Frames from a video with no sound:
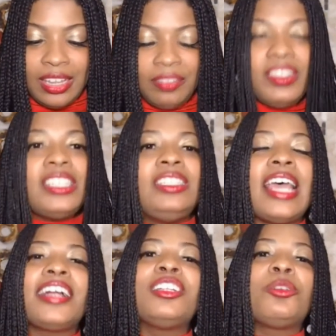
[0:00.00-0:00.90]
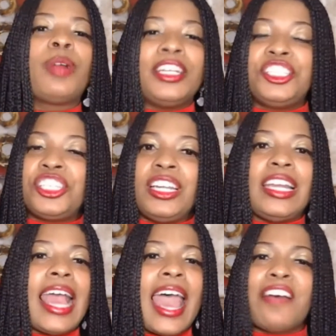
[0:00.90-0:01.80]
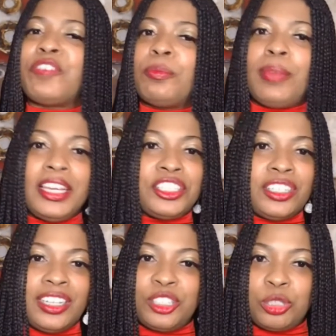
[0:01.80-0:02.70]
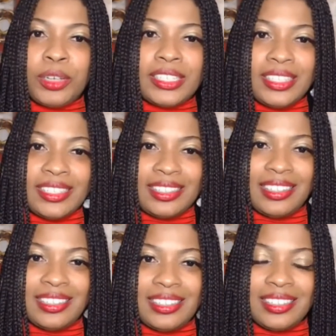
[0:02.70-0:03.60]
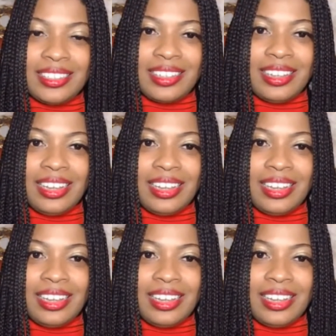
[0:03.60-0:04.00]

this declaration and affirmation into existence.